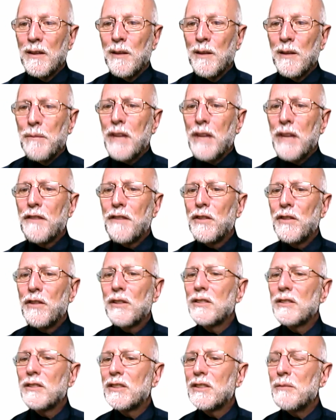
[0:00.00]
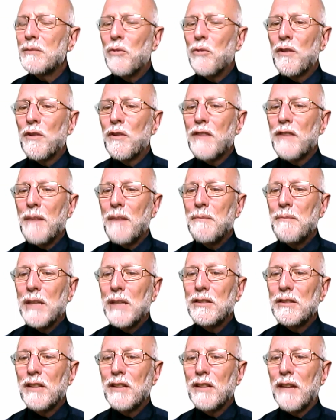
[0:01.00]
Beth, if you could see more of that
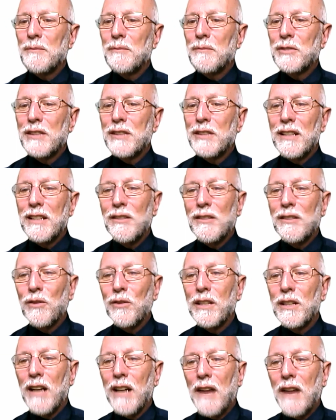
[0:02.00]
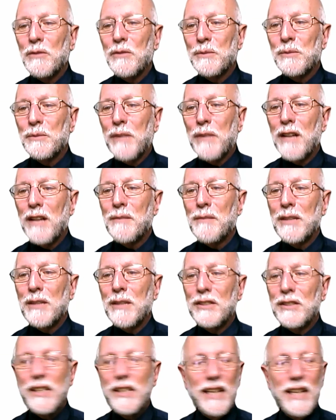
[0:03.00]
message, I'm seeing only, I was proud that my
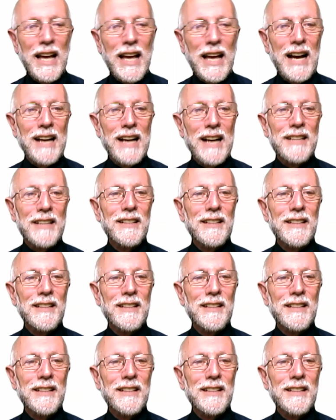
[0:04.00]
city had.